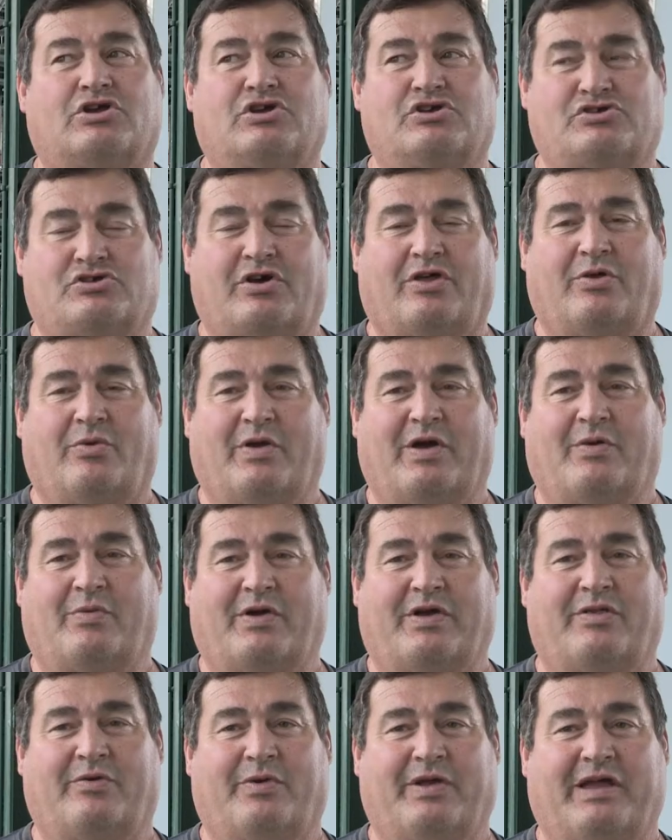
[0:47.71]
Because all the wet
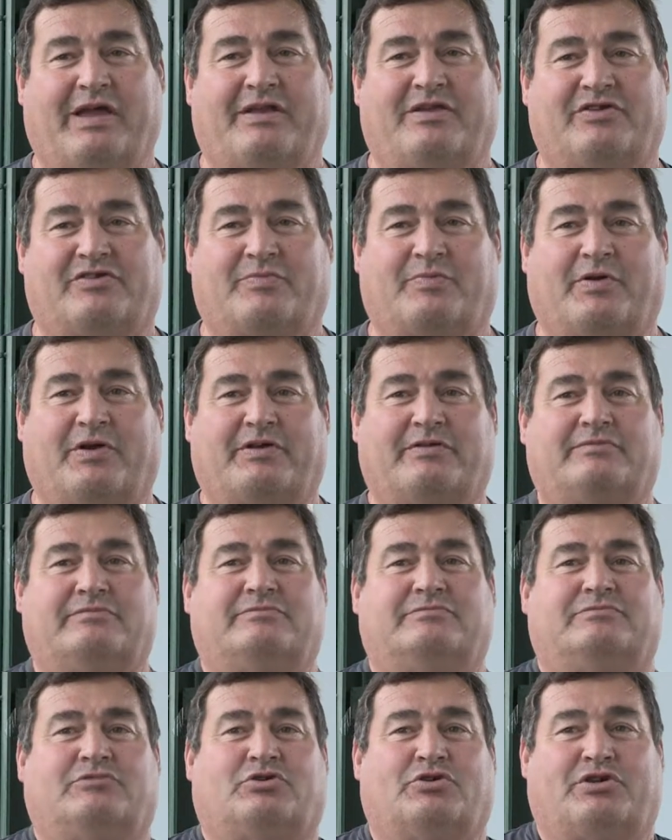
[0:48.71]
weather we had in the spring,
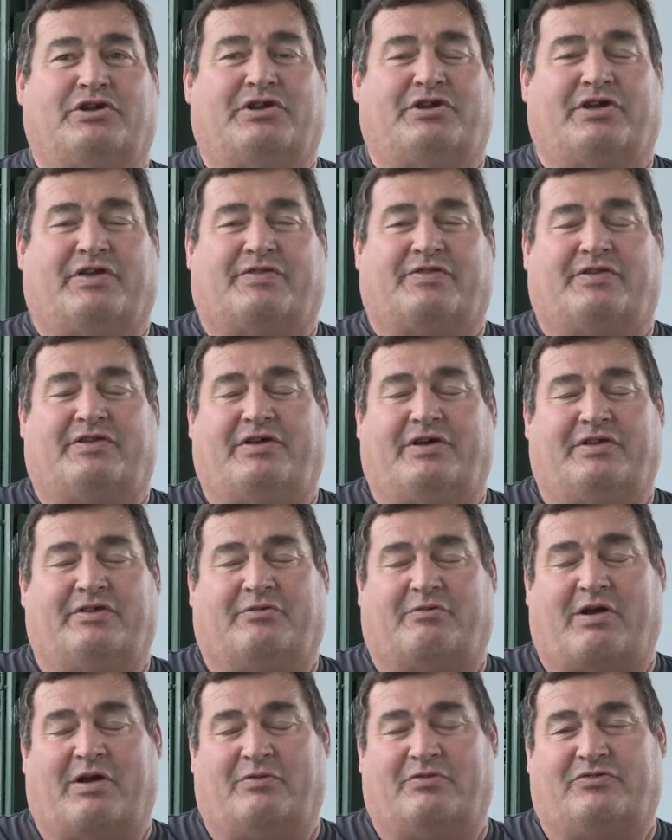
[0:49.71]
couldn't get nothing done, the
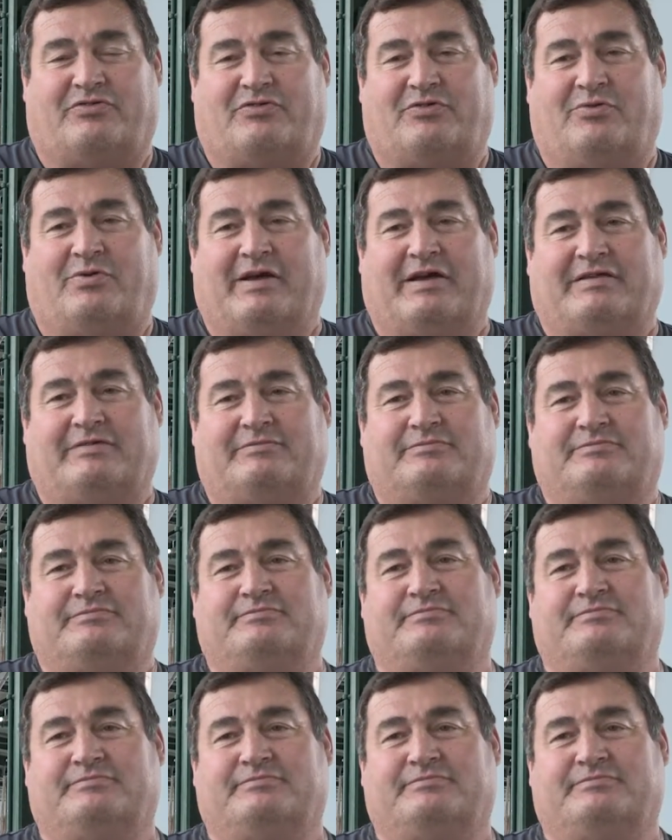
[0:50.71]
ground was too wet.